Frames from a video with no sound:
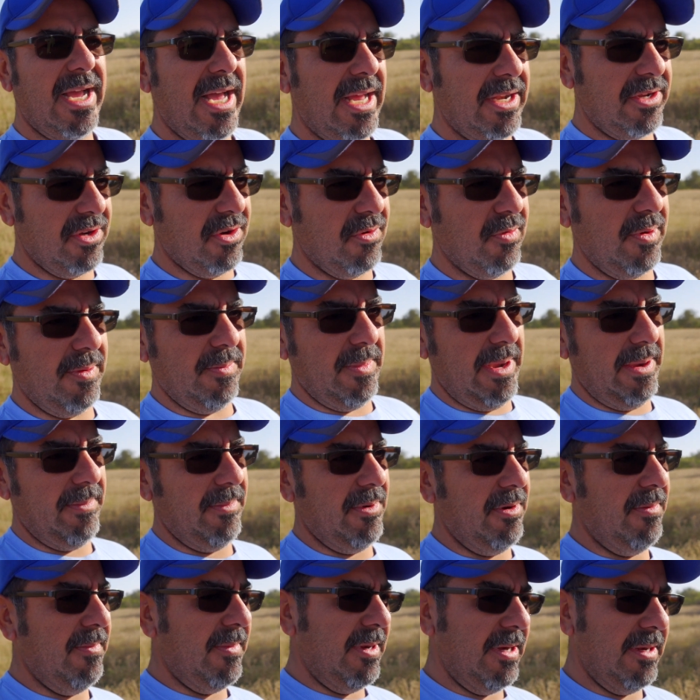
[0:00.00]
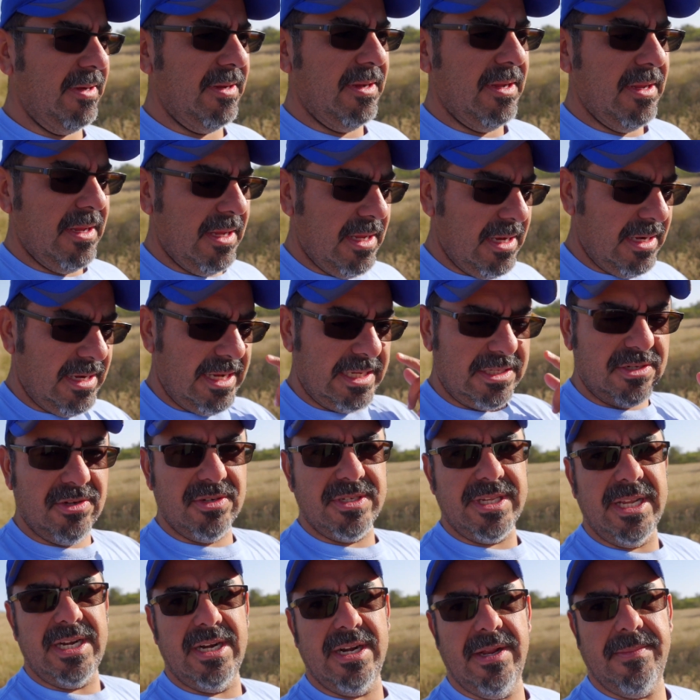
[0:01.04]
I don't remember, but let's
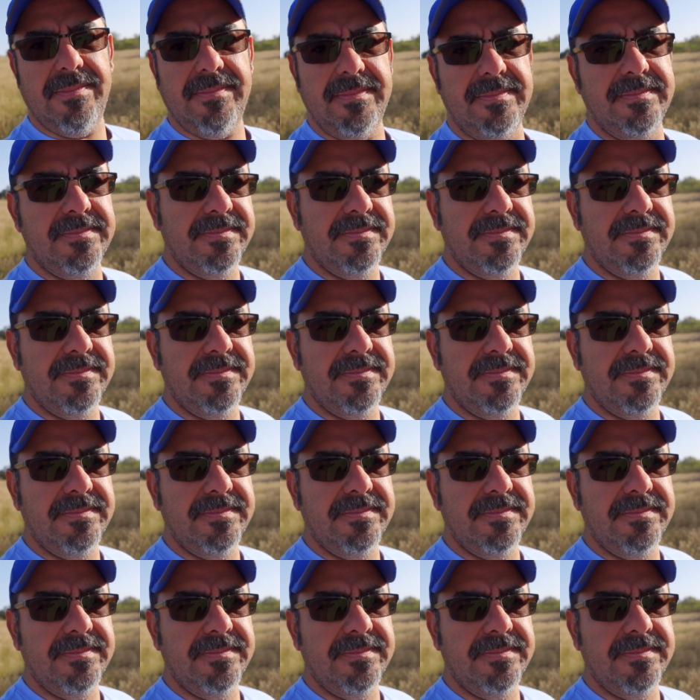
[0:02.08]
go set it up.